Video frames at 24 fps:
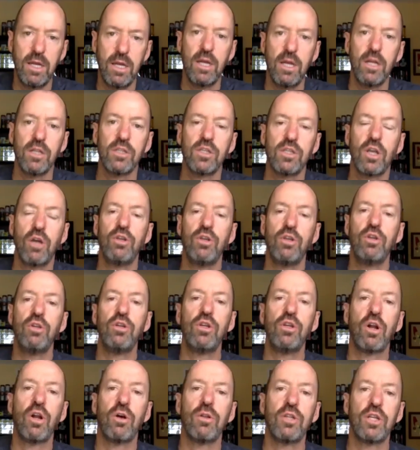So, you, you
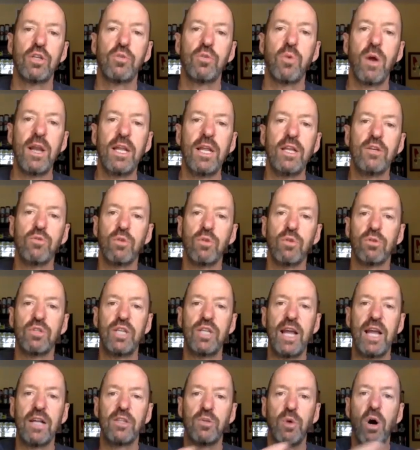know, the 20 drills
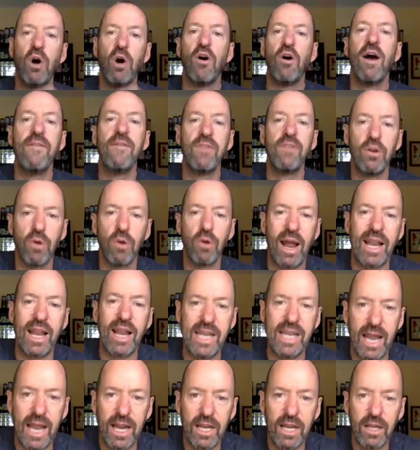down to 11 are
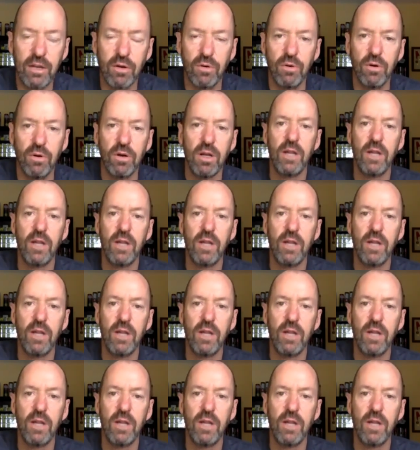identical.